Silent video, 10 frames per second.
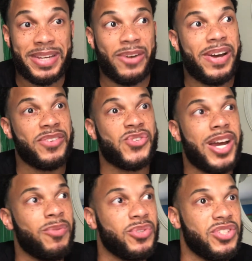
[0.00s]
I don't have to
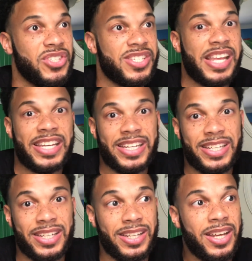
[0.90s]
travel to just stay in
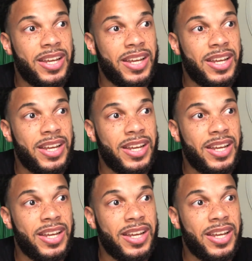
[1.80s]
and,